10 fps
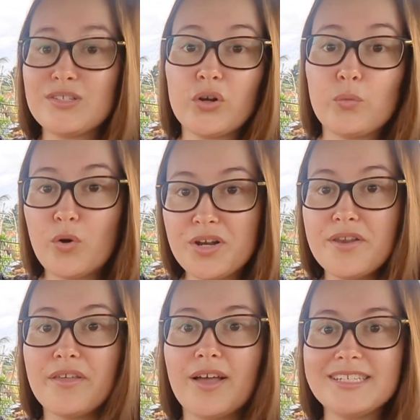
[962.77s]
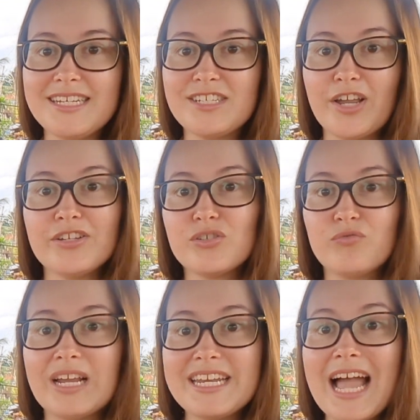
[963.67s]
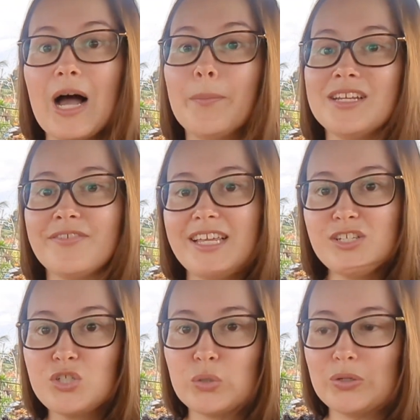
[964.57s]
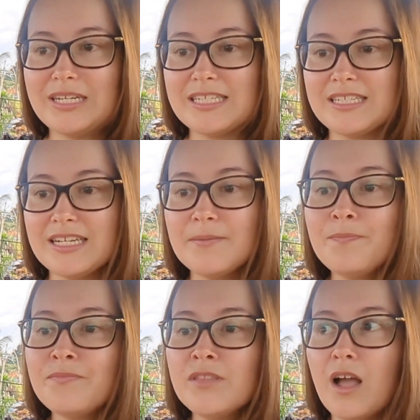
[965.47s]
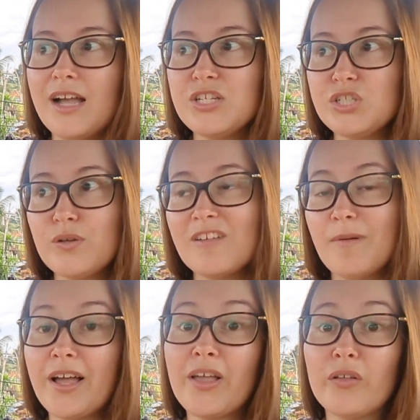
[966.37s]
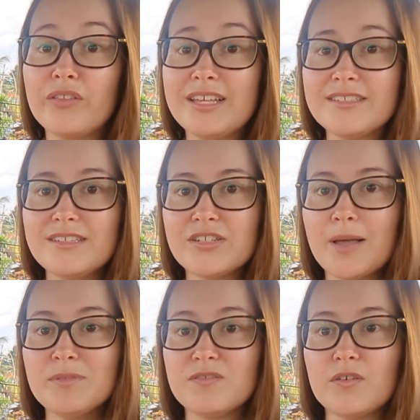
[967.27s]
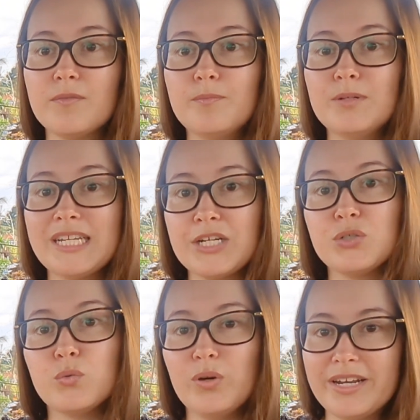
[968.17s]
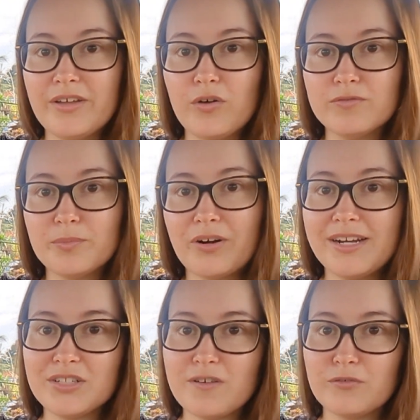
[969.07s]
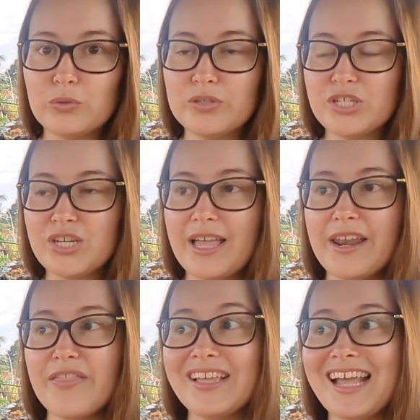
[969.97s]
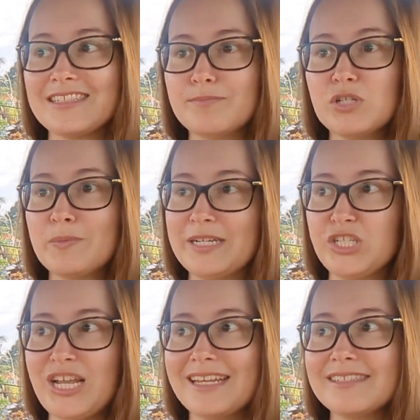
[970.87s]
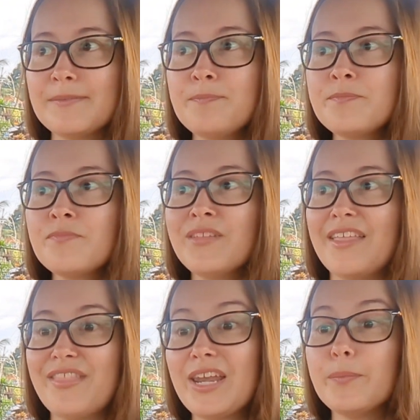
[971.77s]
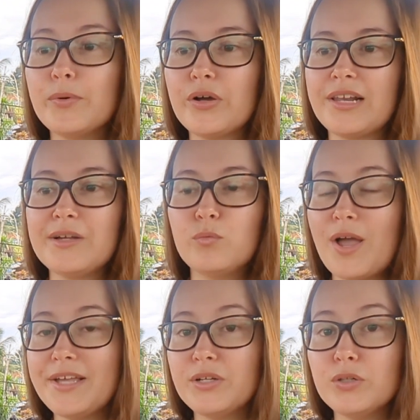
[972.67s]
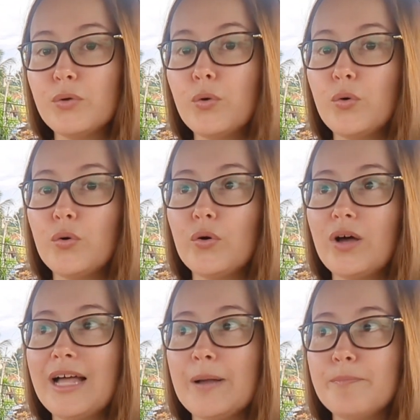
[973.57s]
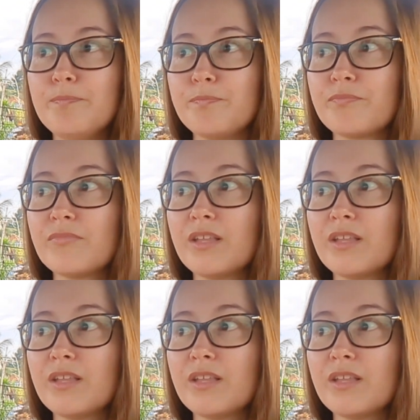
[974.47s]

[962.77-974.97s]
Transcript: it's got a one in thirteen chance right now, but if it is shortlisted, I do have my eye on this in terms of a potential winner of the prize overall this year, and I think it has a much better chance than a book like Whale or um,